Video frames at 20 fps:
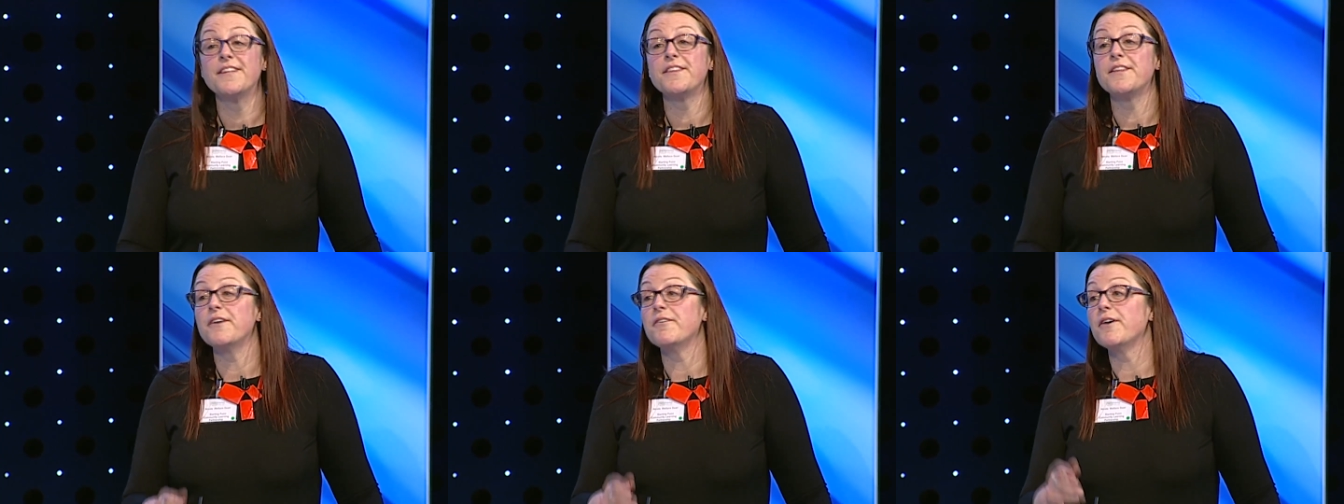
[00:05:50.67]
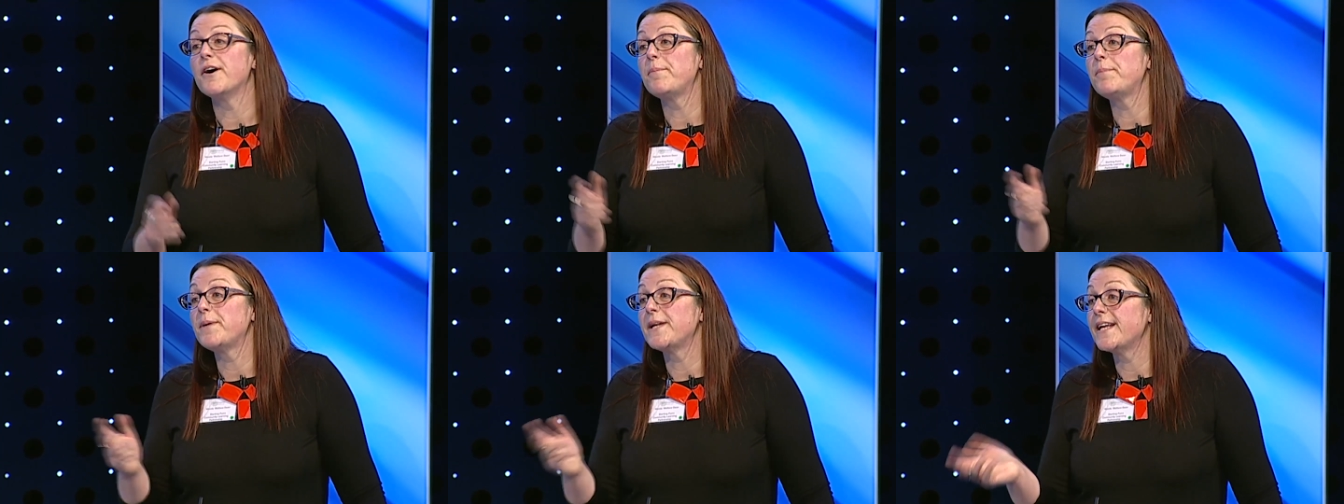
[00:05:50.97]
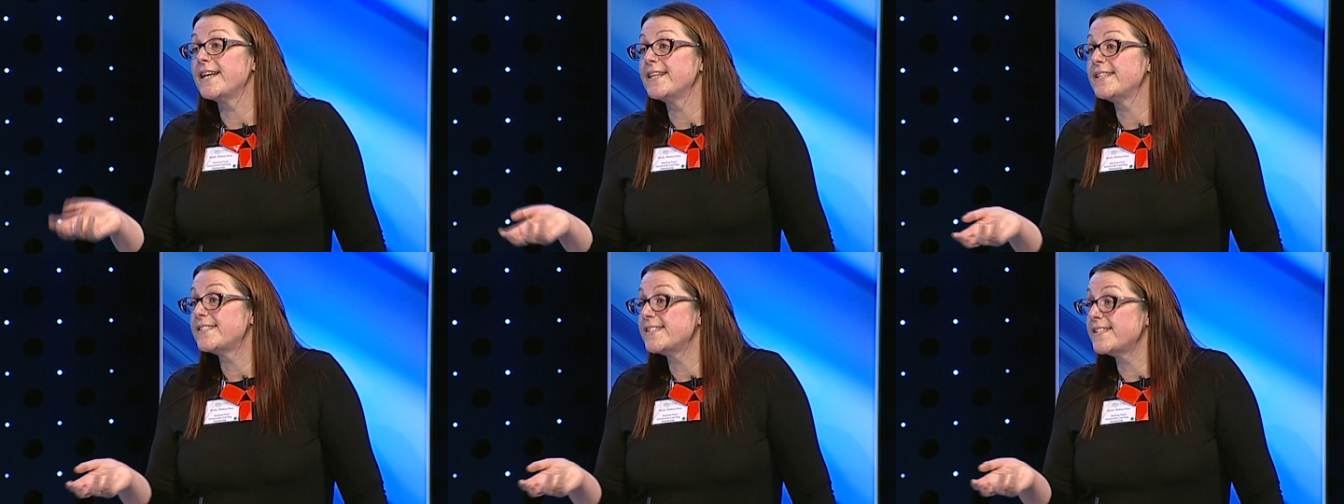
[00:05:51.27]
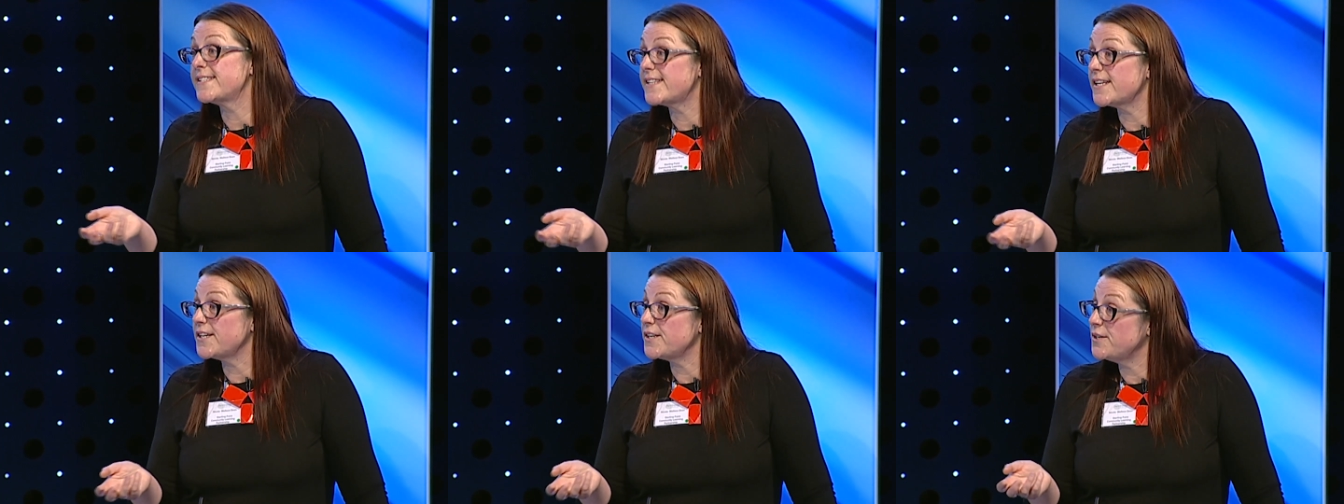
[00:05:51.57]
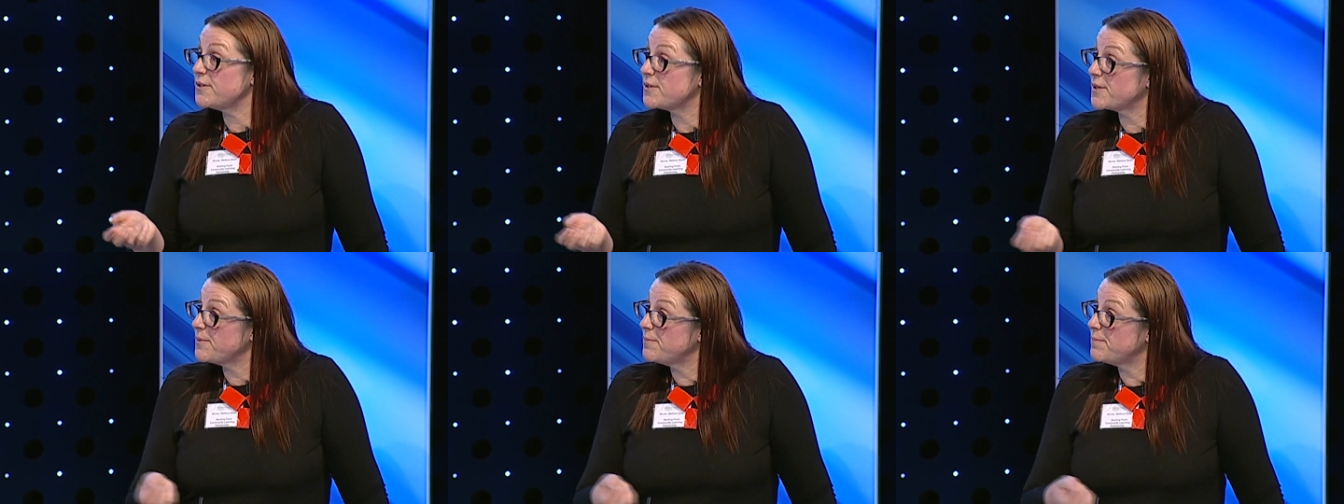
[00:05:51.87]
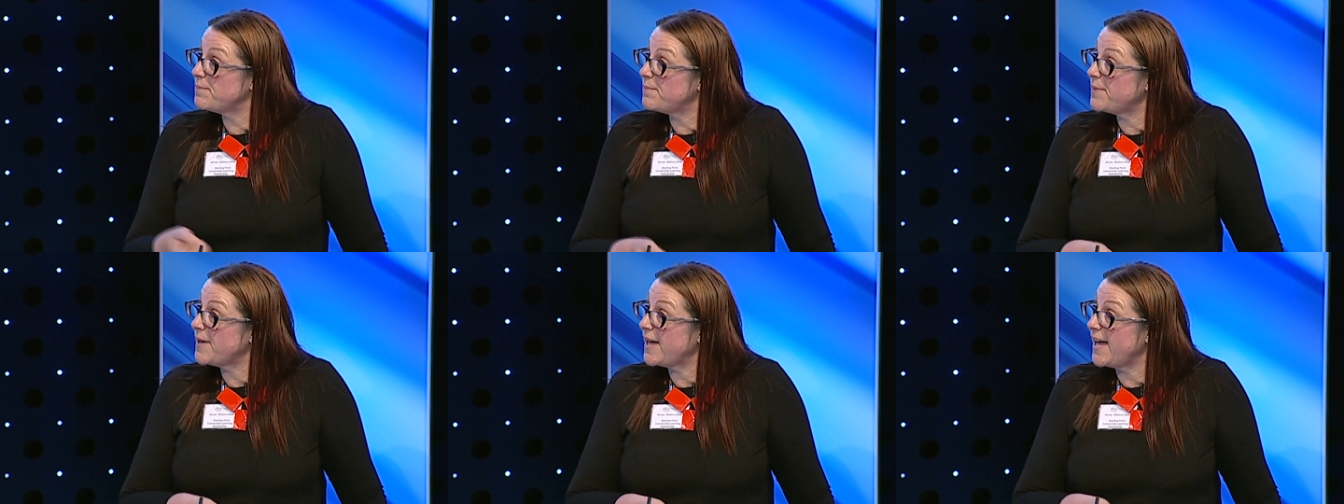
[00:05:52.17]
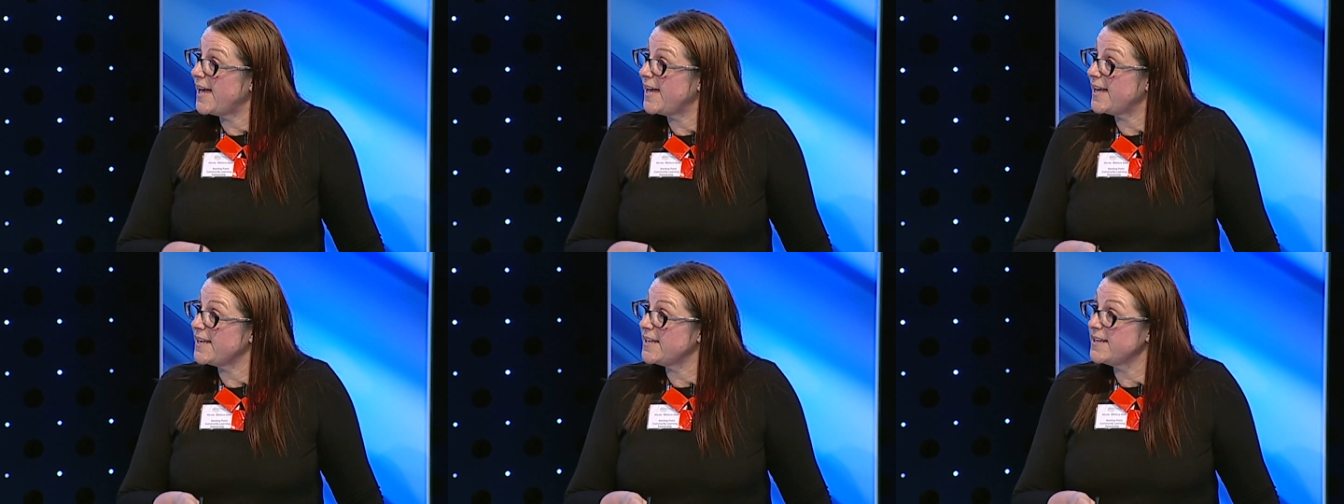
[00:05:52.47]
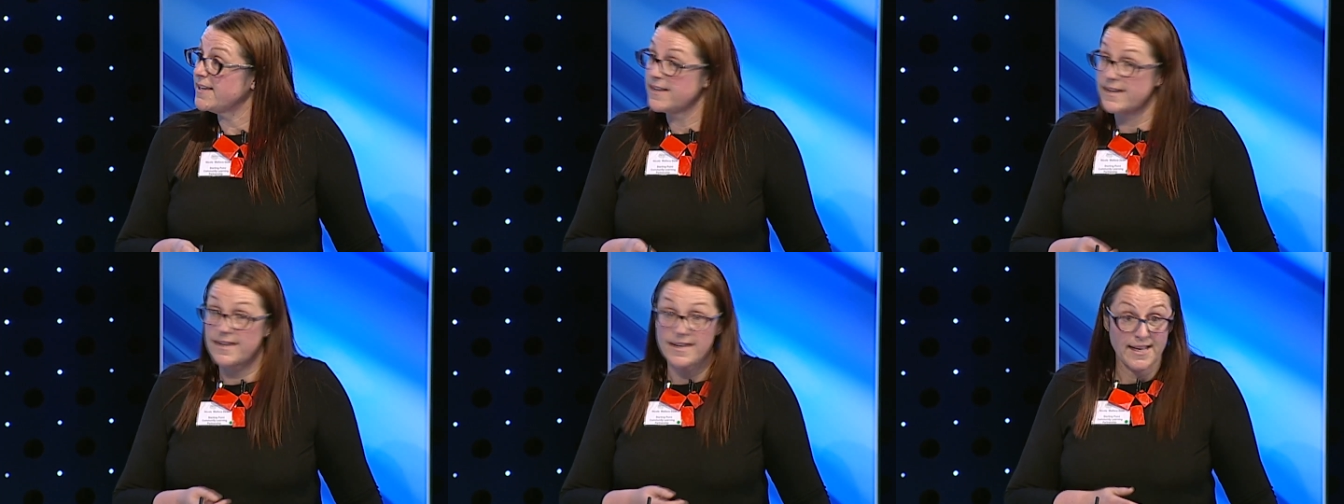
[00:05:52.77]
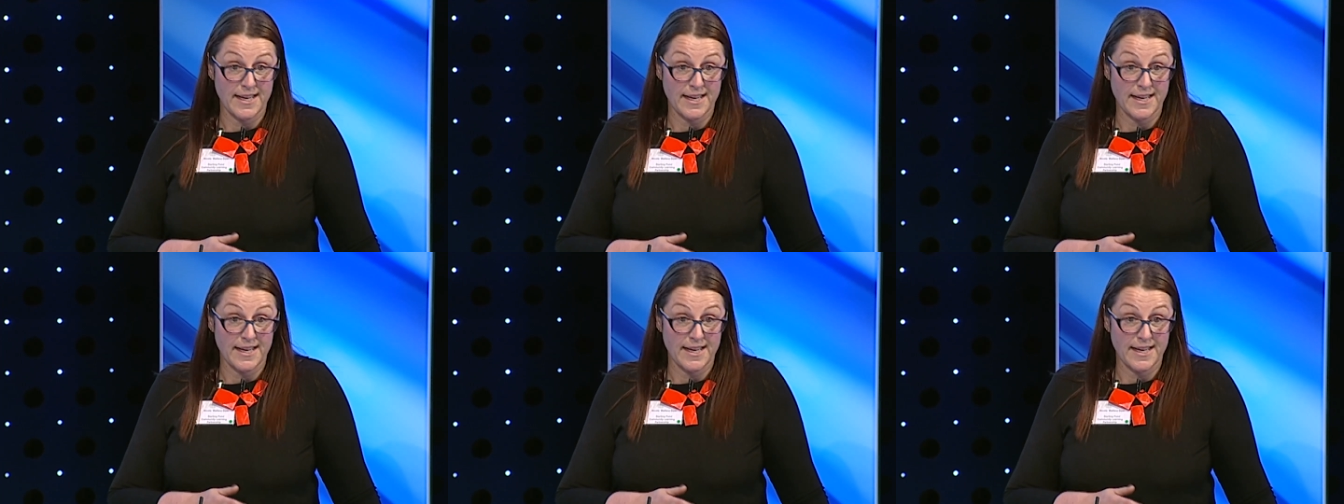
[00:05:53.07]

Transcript: there are places that you can pay